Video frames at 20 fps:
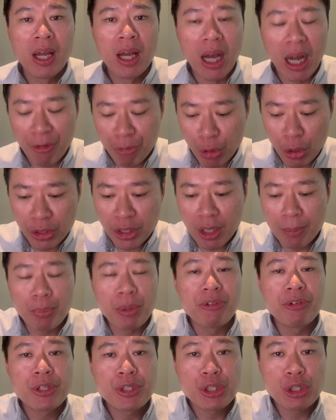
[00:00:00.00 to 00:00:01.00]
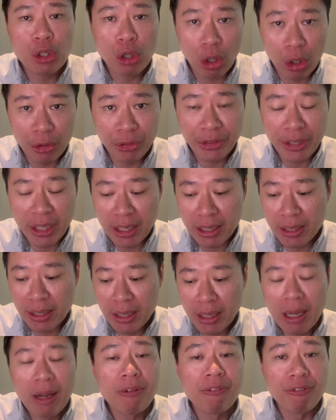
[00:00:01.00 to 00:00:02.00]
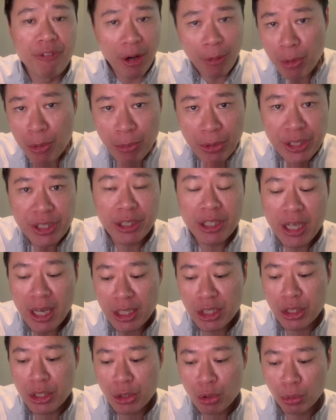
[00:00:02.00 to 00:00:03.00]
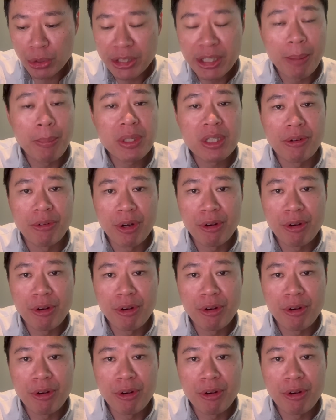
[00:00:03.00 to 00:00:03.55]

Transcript: I've created a previous content very recently actually, so the numbers are very